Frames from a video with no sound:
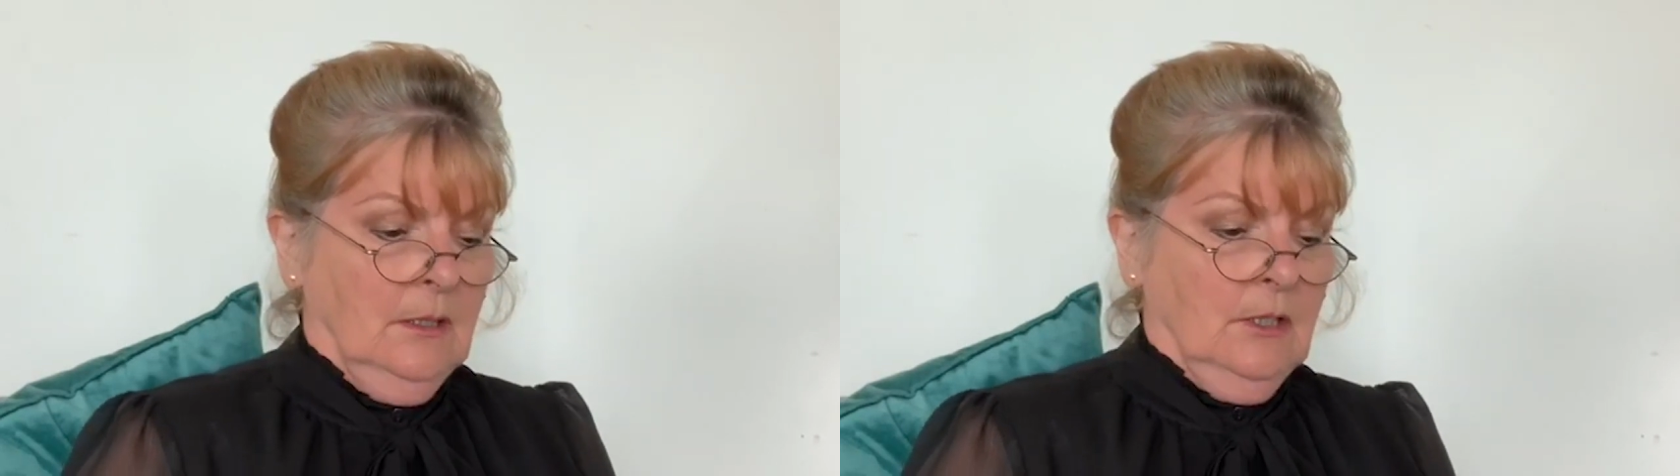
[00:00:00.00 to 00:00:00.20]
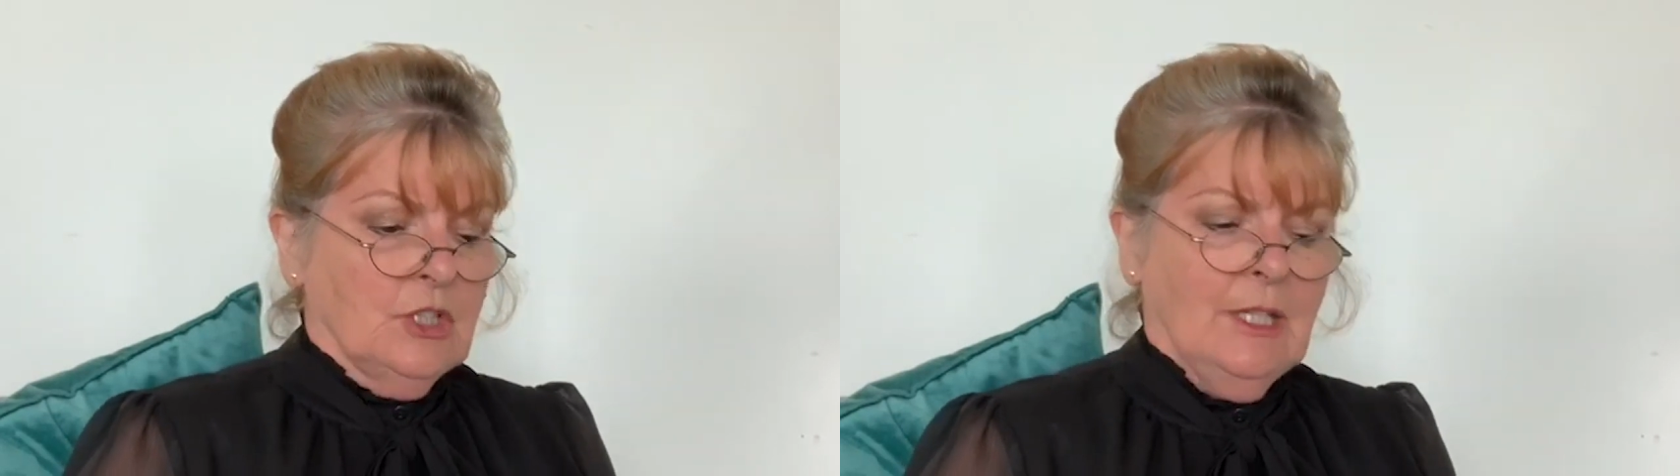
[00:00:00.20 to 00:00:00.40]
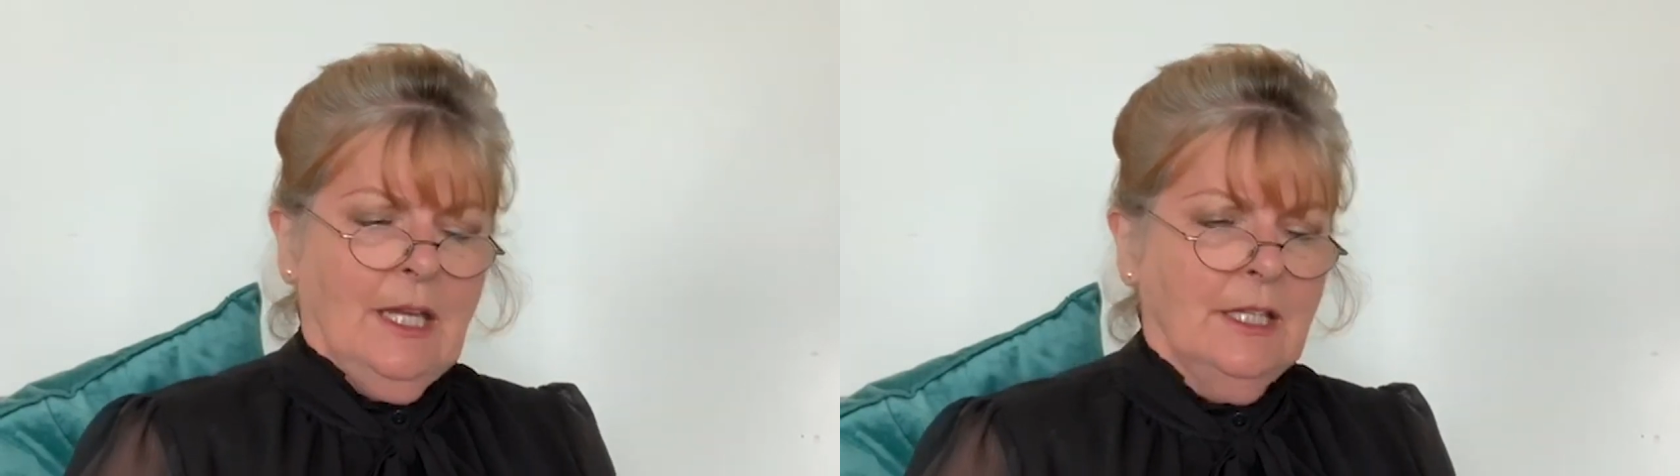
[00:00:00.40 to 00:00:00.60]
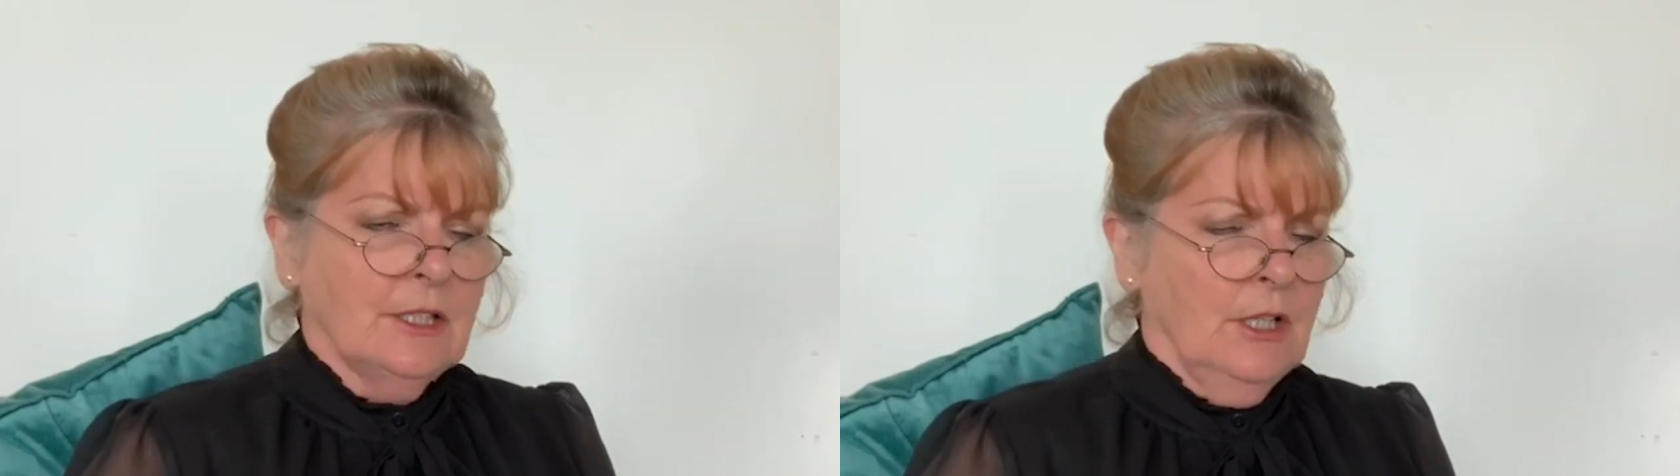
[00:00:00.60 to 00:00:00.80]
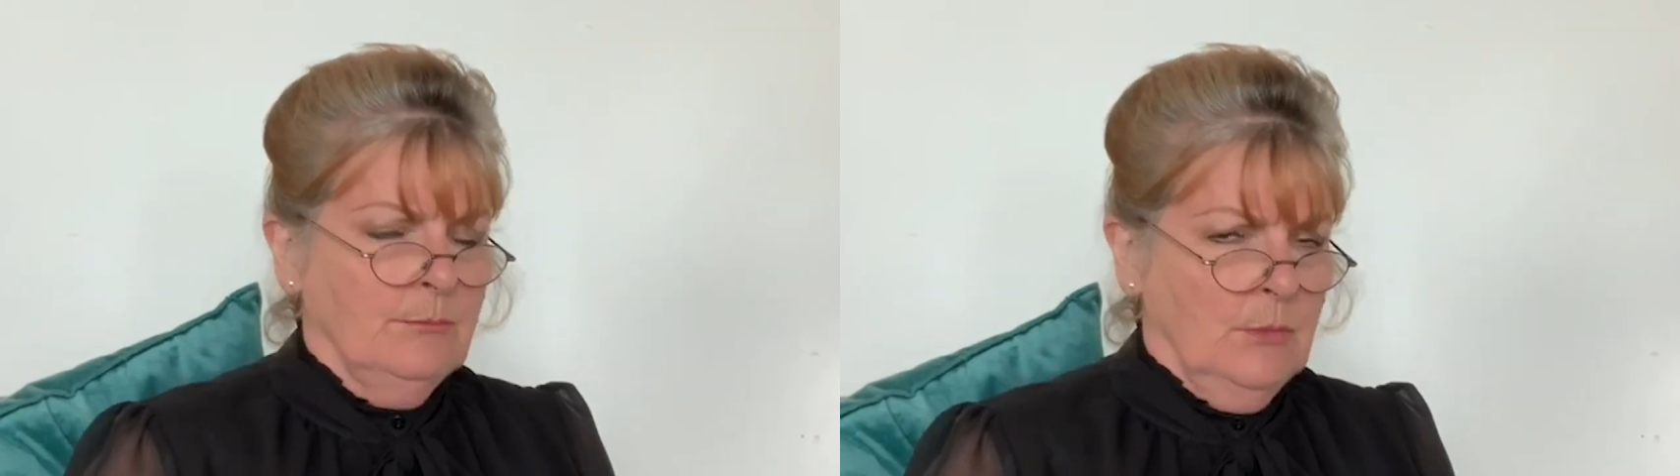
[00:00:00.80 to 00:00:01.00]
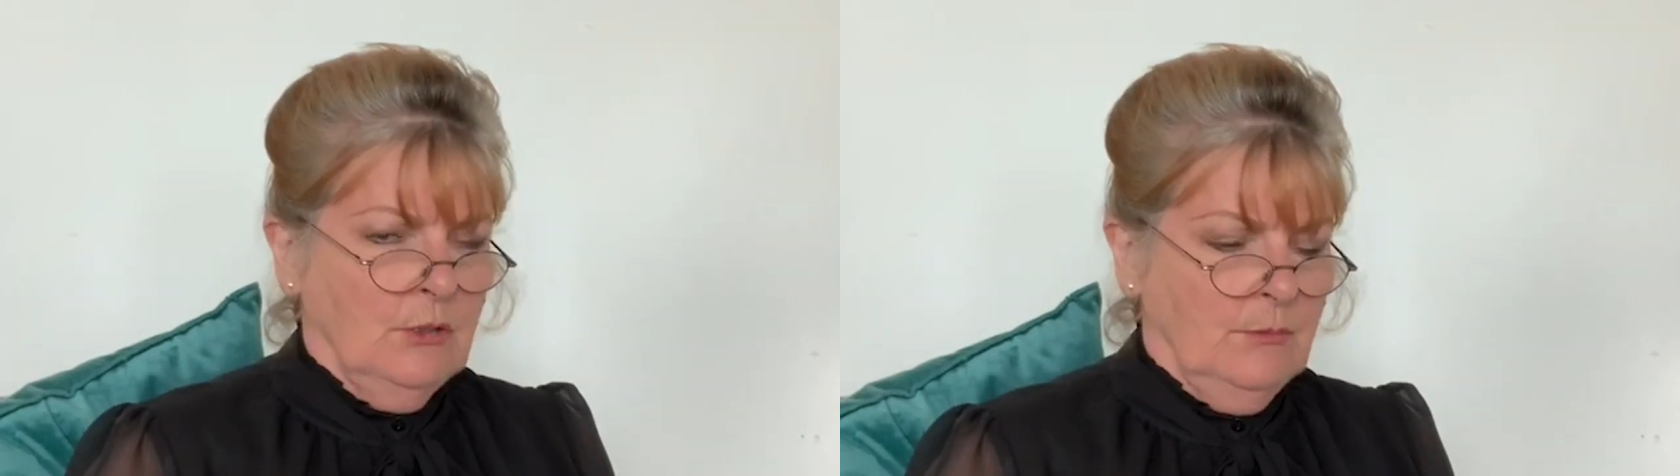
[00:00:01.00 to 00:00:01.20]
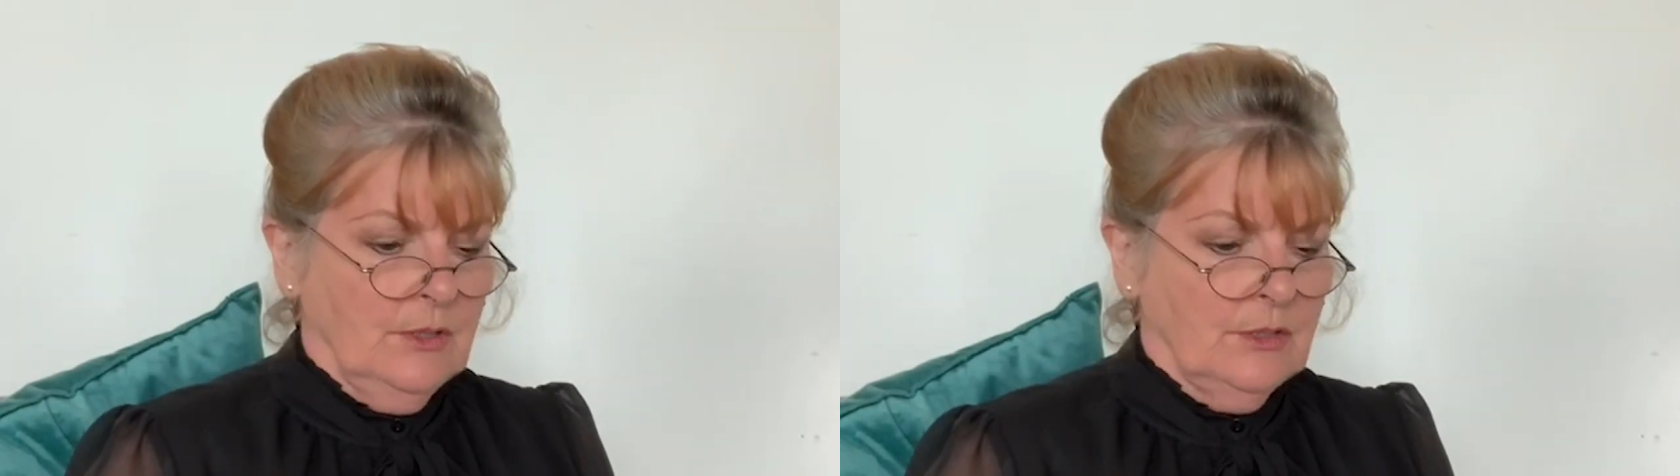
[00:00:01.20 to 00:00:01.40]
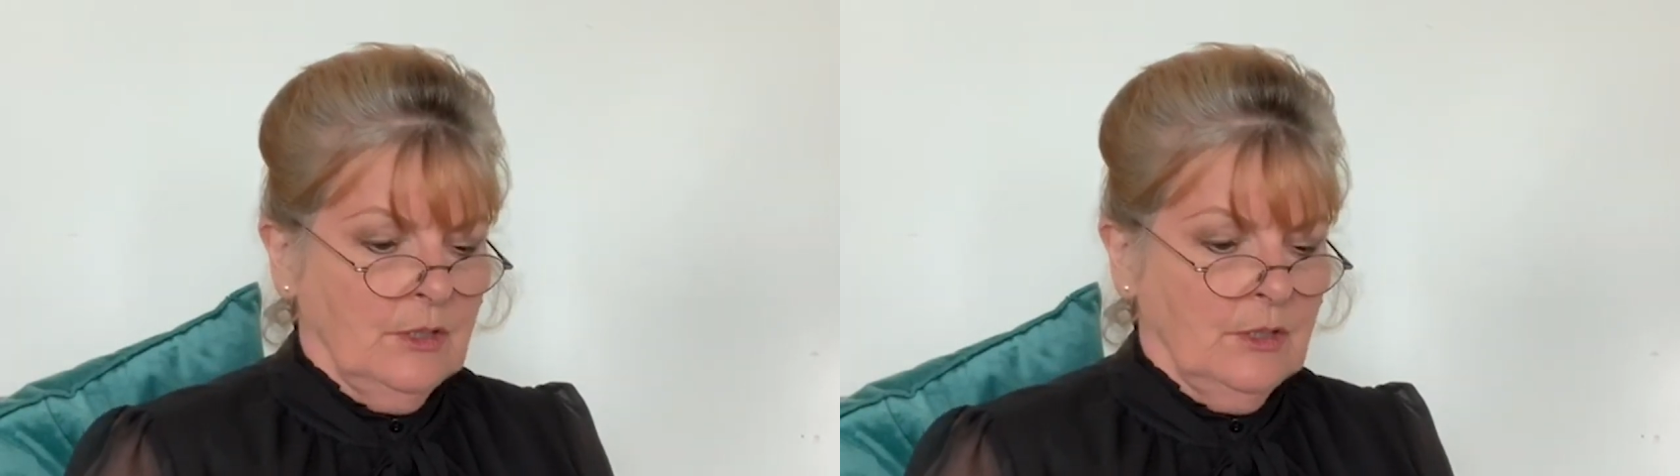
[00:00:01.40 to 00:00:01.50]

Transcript: She had a moment